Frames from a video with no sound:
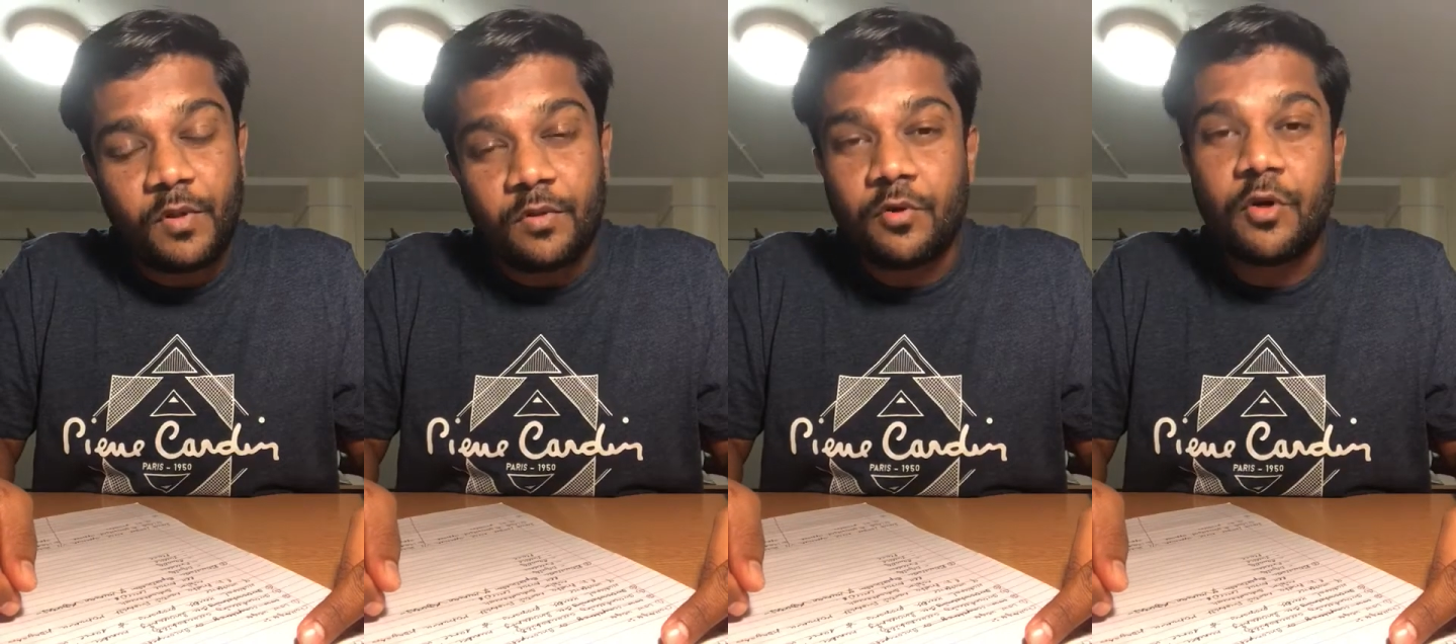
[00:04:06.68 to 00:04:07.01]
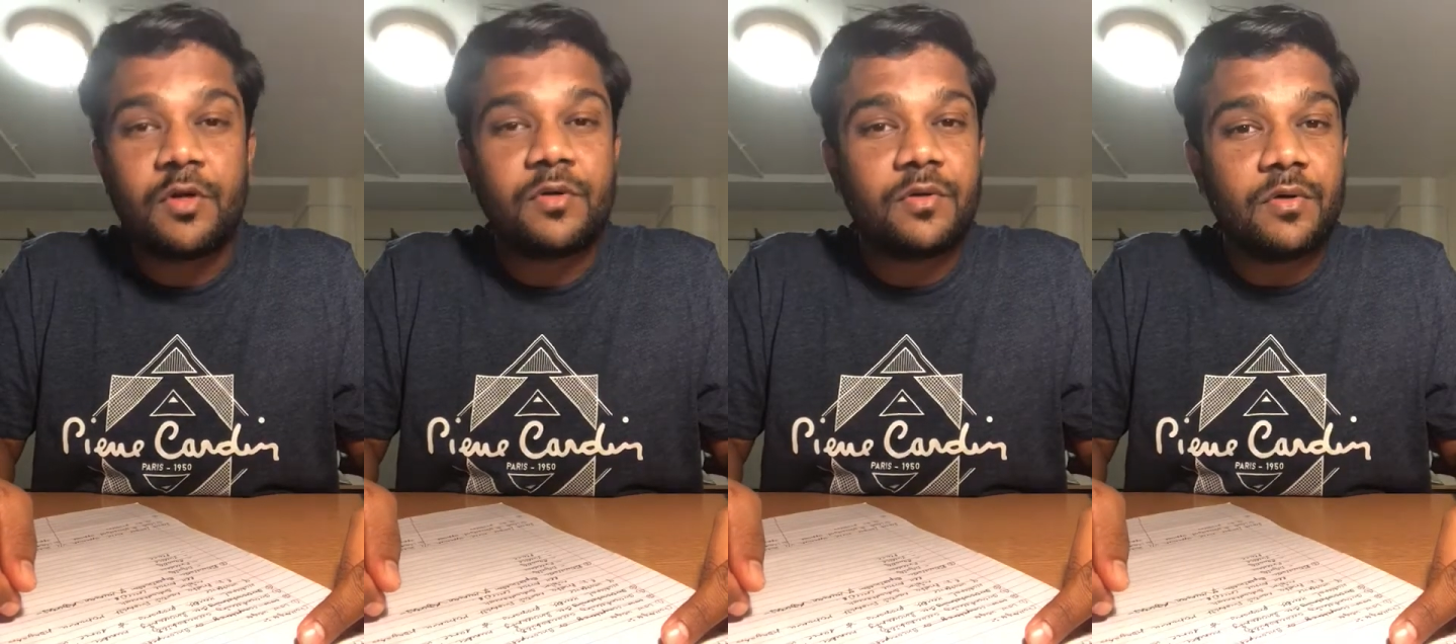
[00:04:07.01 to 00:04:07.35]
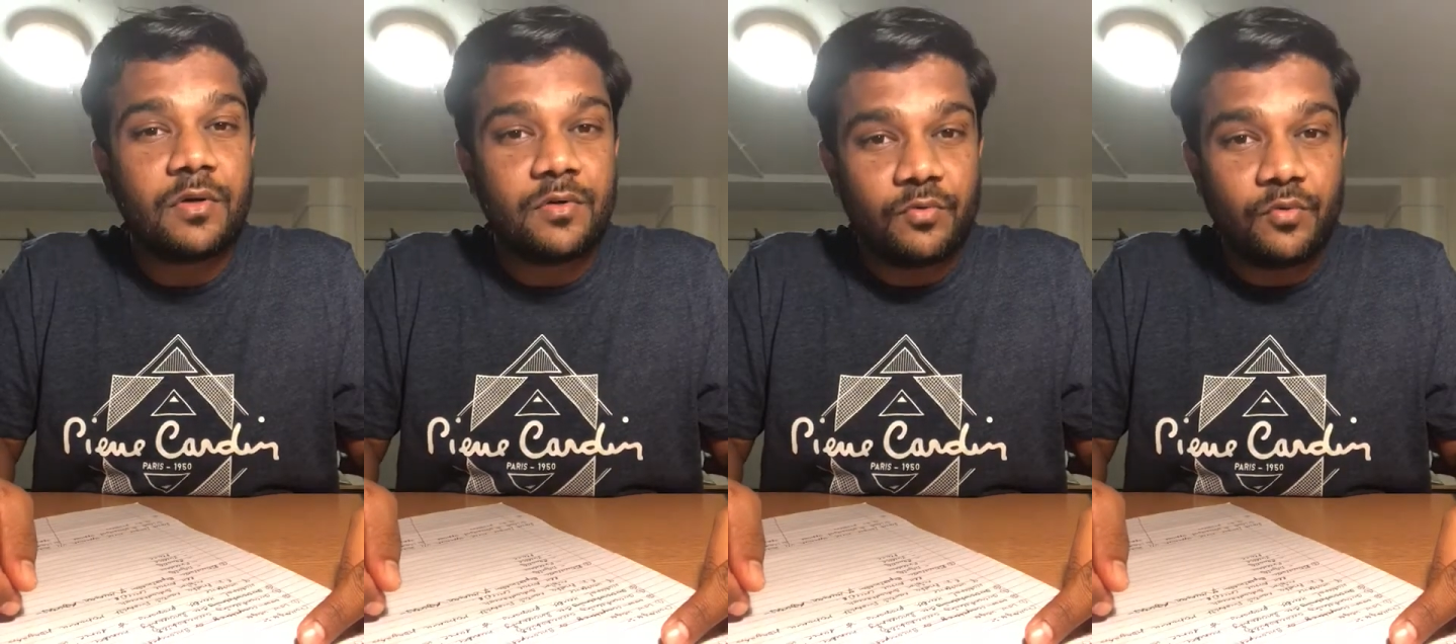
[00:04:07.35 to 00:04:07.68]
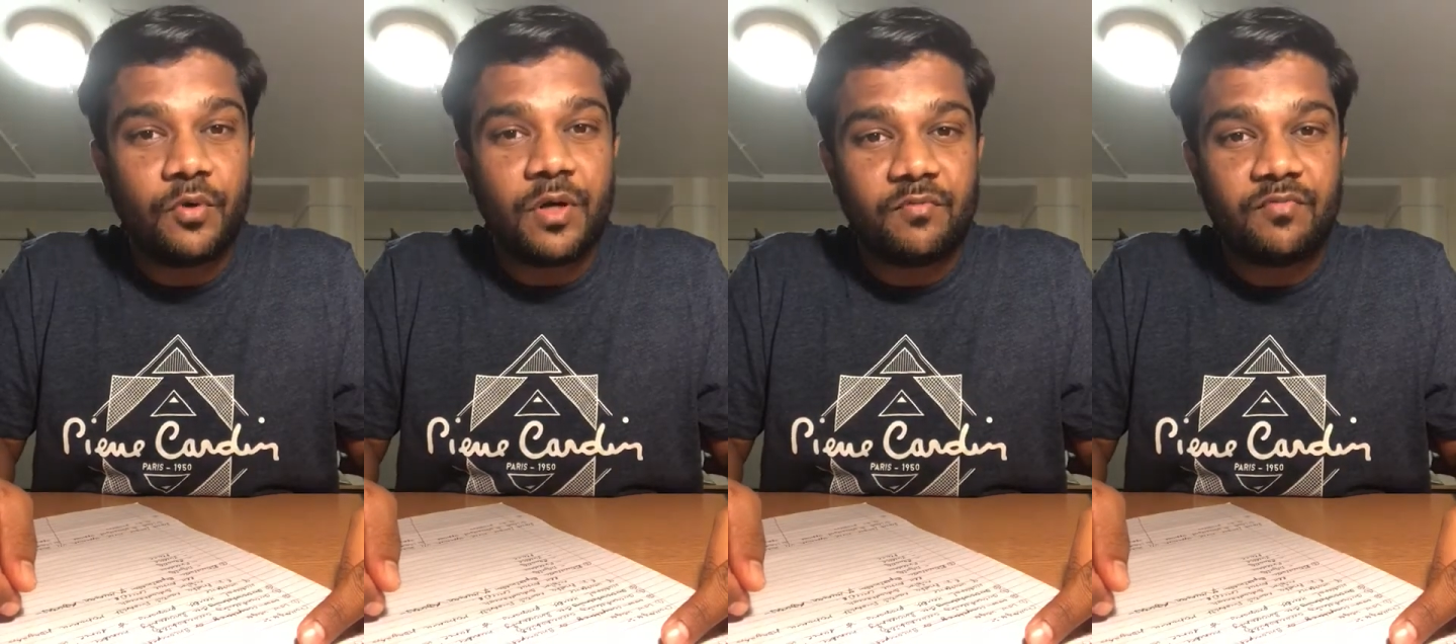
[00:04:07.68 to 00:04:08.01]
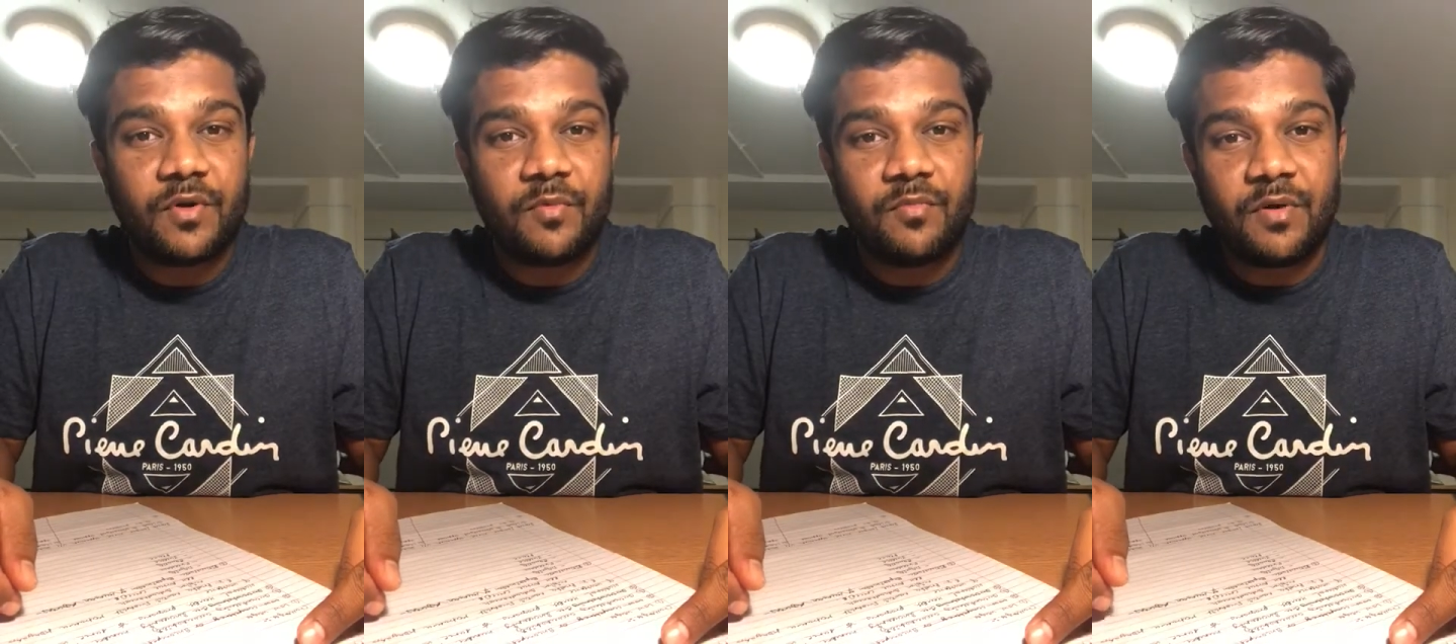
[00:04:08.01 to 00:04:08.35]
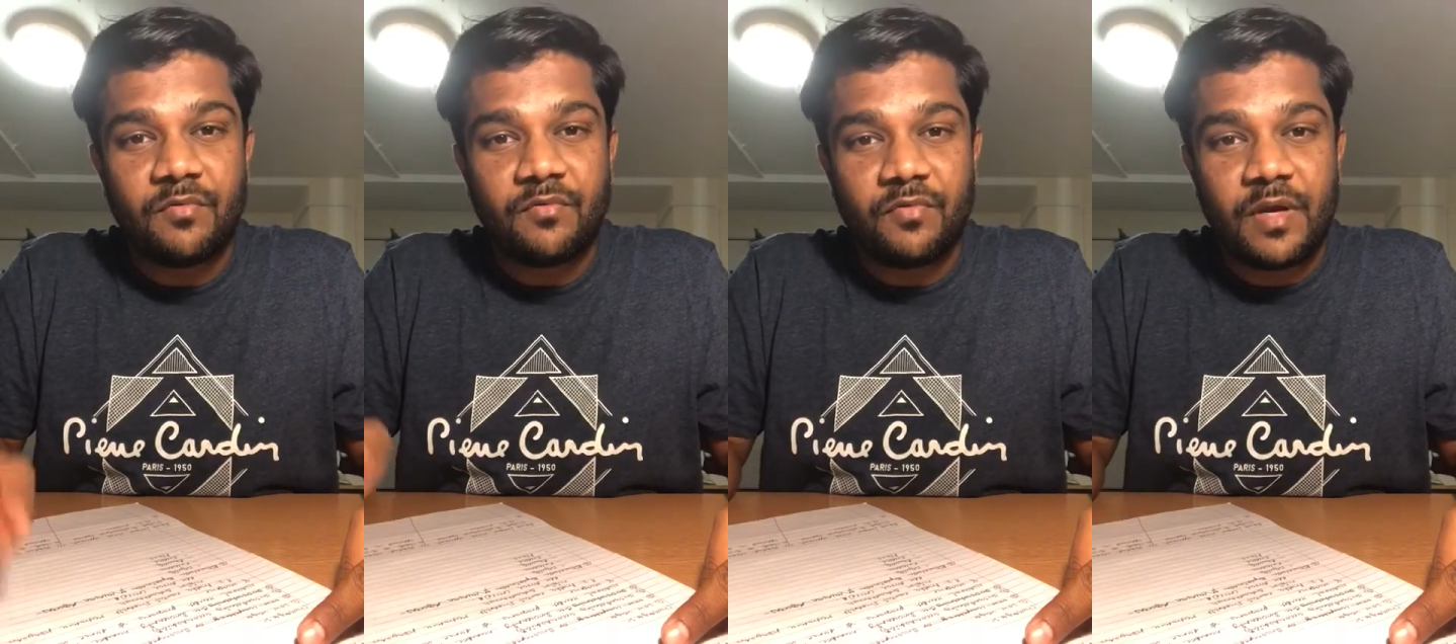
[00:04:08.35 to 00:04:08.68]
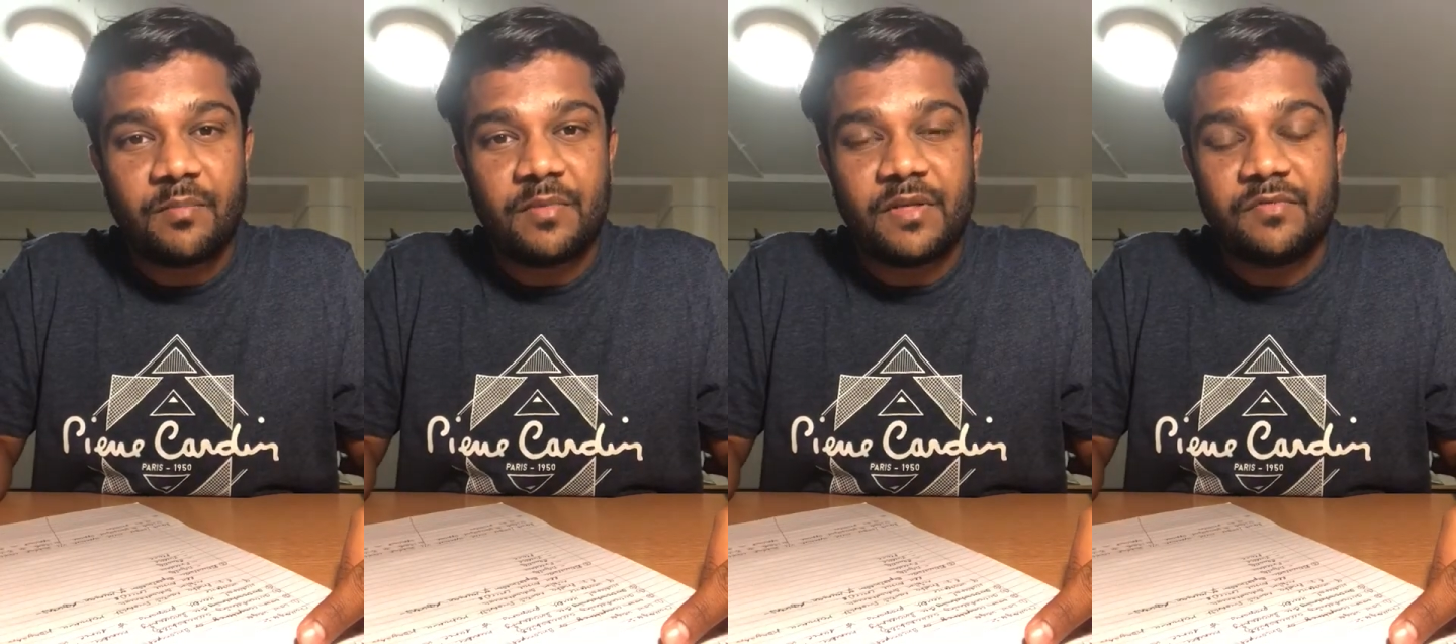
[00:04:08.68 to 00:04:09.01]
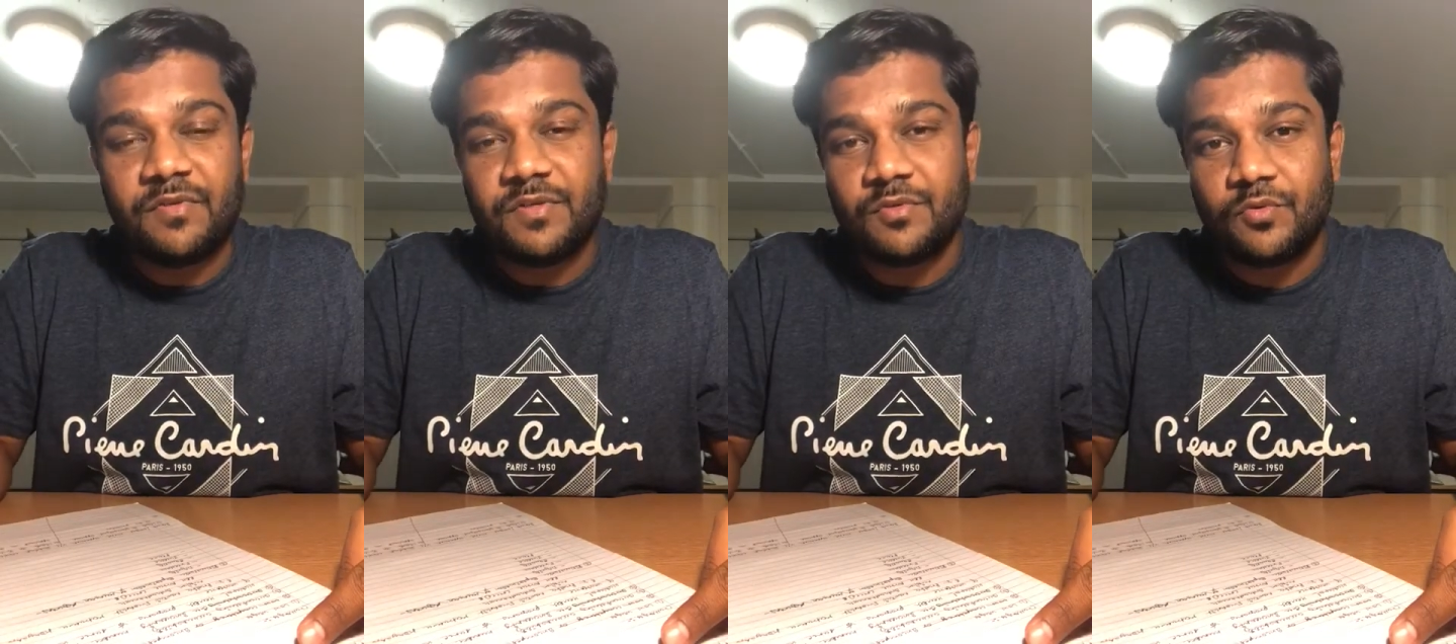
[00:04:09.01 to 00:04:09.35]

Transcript: not do come from a family which